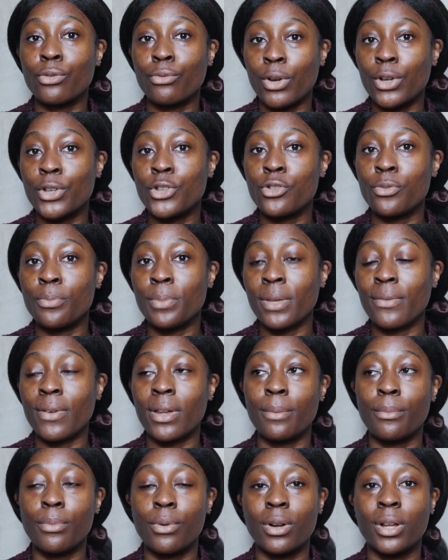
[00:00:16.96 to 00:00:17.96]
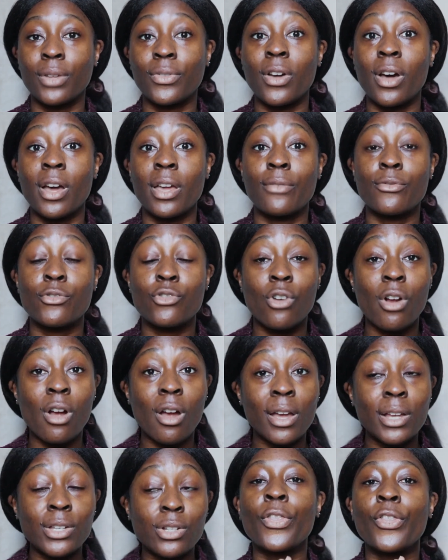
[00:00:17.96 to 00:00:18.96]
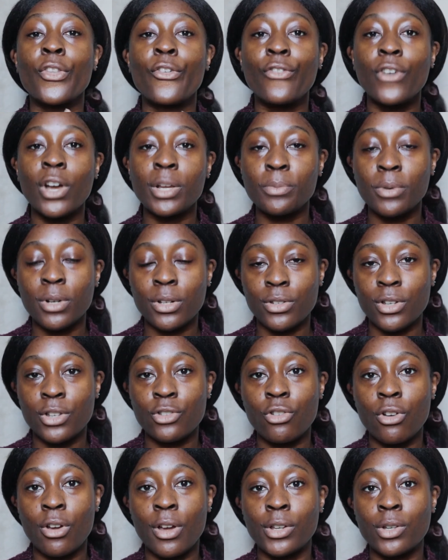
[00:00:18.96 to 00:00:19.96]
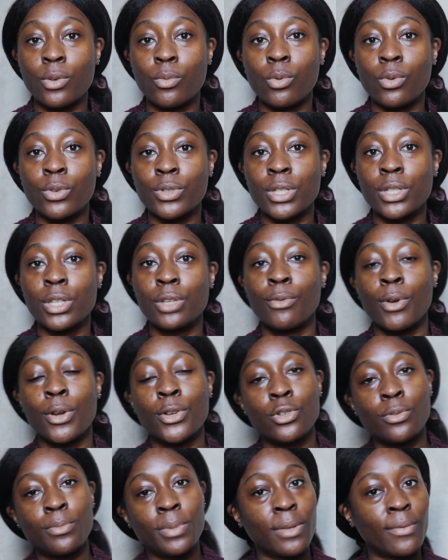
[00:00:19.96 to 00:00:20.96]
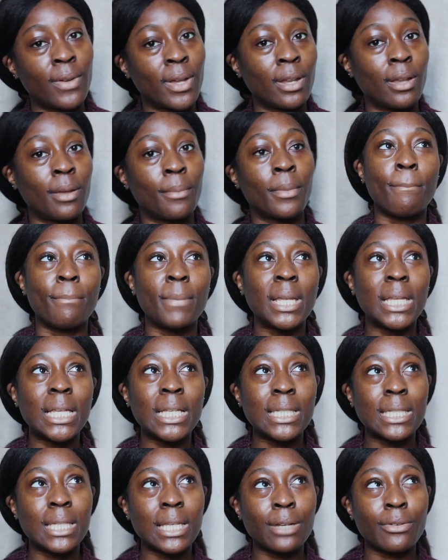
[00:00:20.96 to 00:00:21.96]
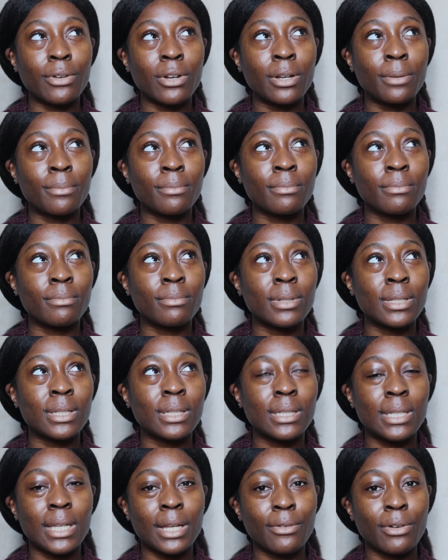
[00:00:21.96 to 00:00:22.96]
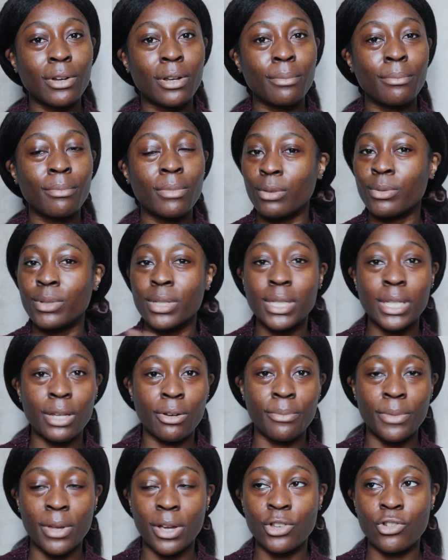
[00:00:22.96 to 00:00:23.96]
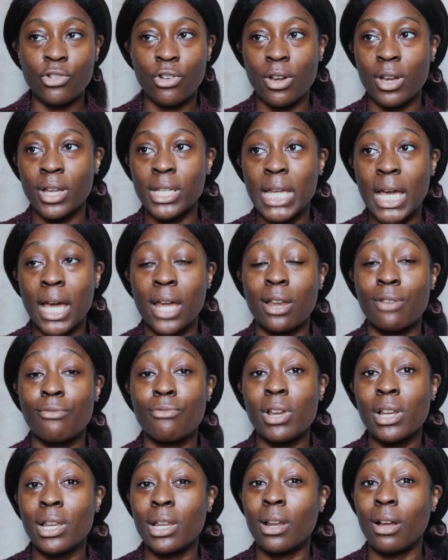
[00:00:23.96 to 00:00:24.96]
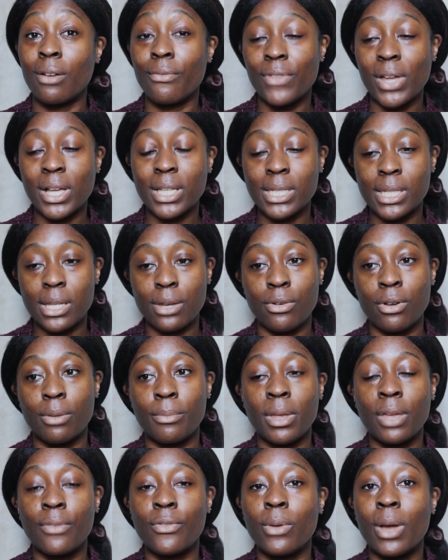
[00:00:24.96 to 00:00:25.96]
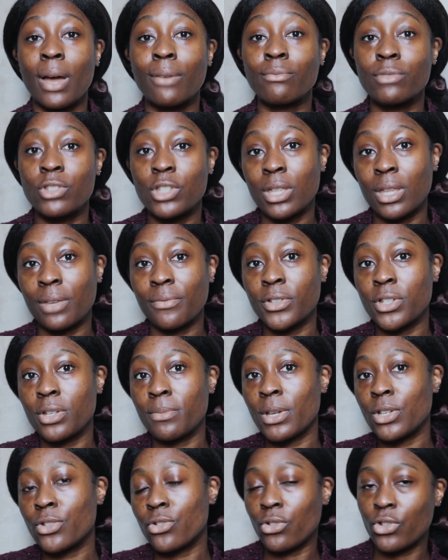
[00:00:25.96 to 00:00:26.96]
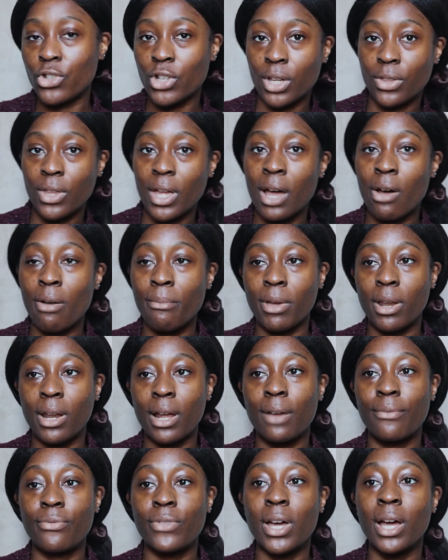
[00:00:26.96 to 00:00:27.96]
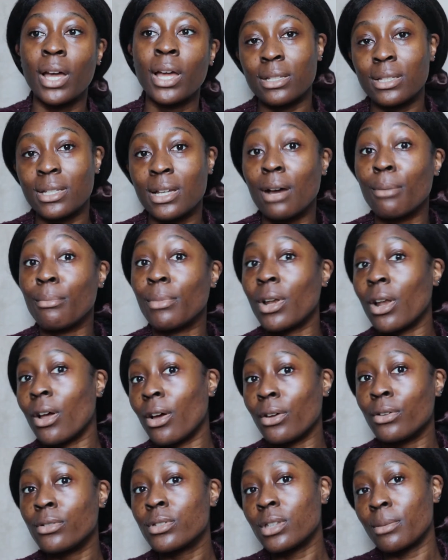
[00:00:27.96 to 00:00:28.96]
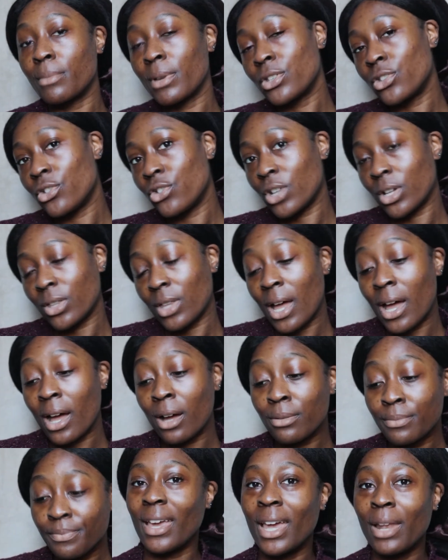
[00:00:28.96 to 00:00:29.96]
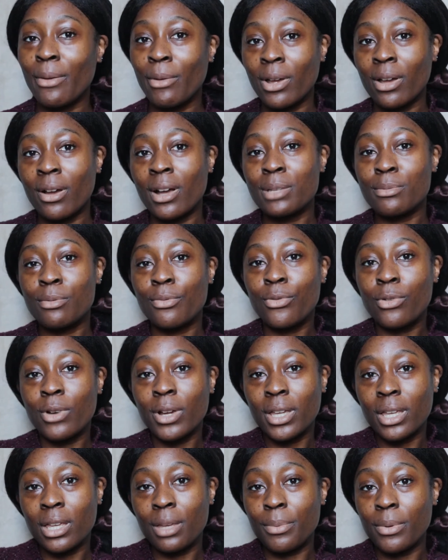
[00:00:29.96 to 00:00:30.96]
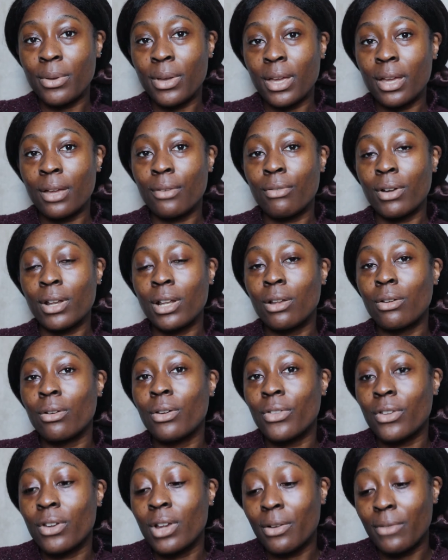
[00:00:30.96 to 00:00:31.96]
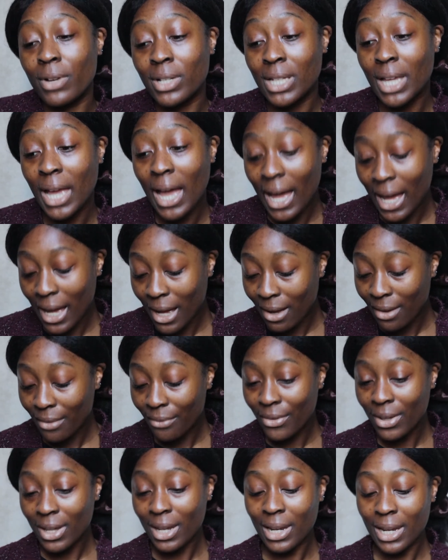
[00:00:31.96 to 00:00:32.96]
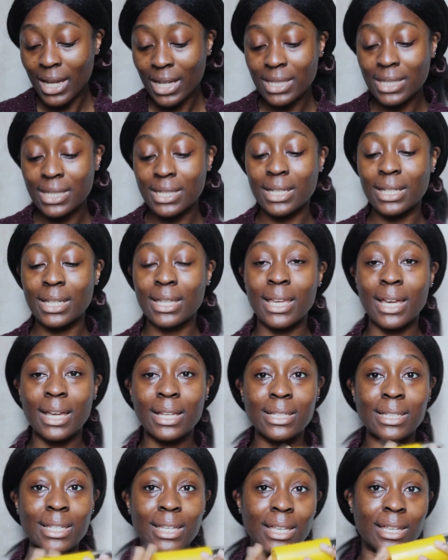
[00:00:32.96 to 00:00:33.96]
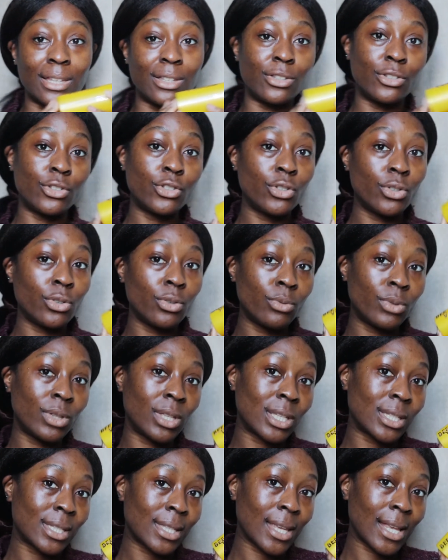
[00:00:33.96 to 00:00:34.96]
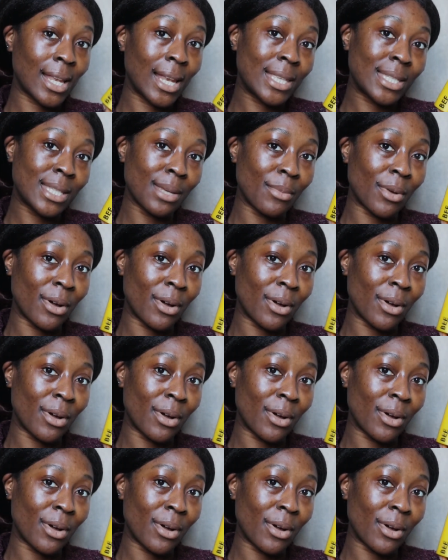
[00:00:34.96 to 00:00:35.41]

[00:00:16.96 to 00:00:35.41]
Rodial Bee Venom product that I have tried. The first product I tried was the Rodial Bee Venom Mini Serum. It was a serum that I tried and I really loved that serum. If you haven't seen that video, make sure you check that out. I'm going to have that down below, so make sure you check that out. Anyway, guys, before I keep you here for any longer than I already have, let's get into this cleansing